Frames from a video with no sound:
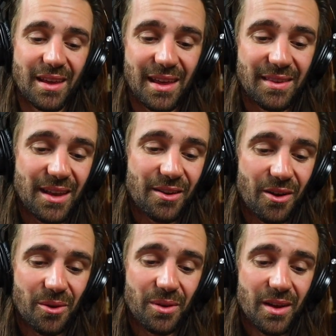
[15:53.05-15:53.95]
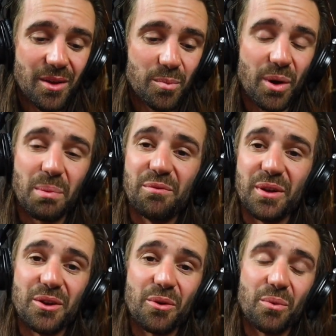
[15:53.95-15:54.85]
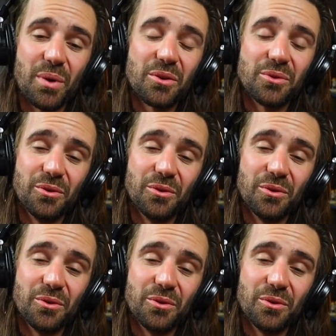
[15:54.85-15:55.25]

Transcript: and then I'll put up a video a week or